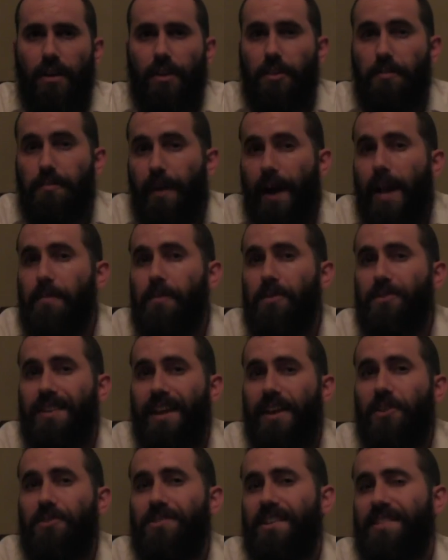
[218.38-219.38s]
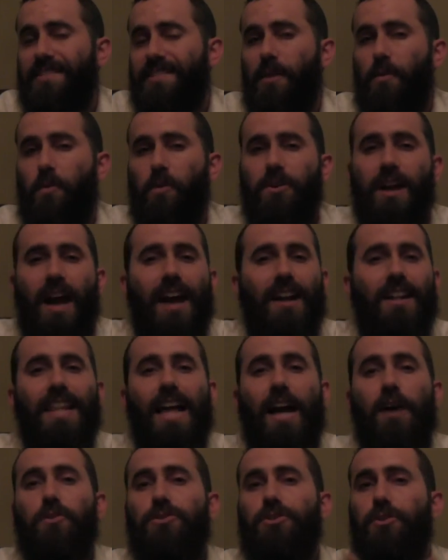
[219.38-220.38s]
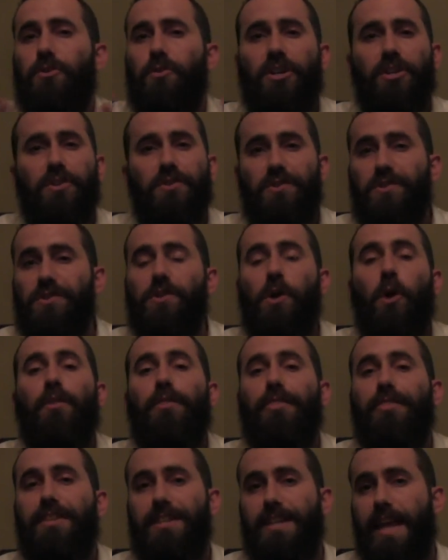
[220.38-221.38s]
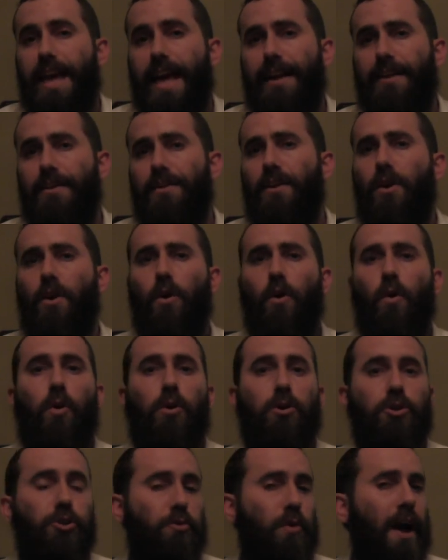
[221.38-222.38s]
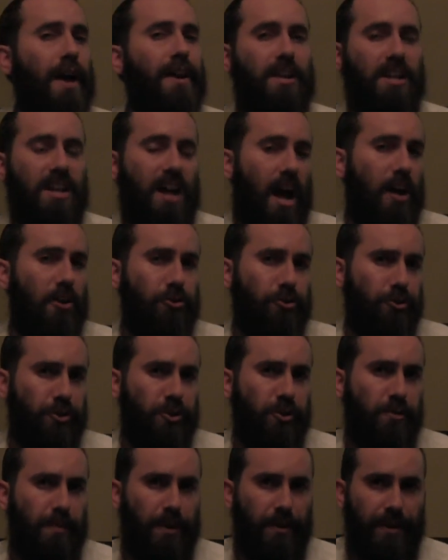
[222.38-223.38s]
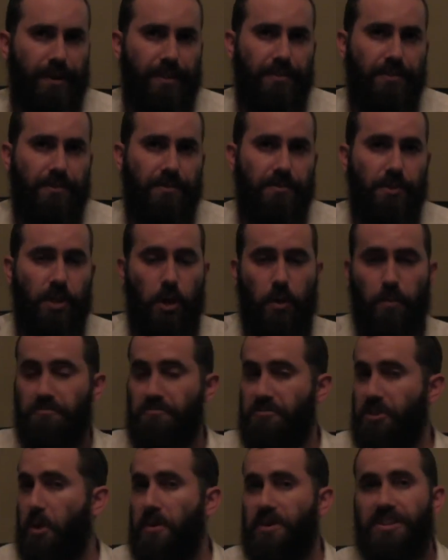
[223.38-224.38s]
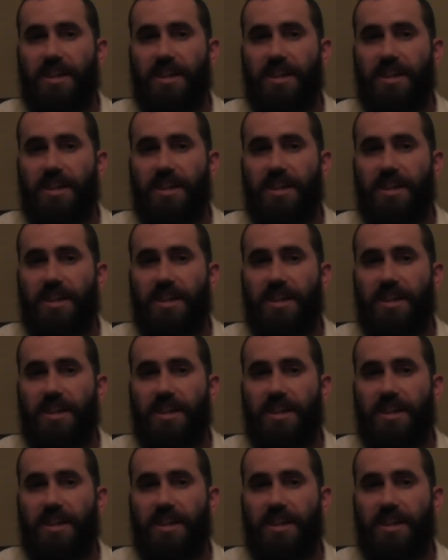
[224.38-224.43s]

The Bible tells us that we're not allowed to consult the dead or try to conjure spirits, so no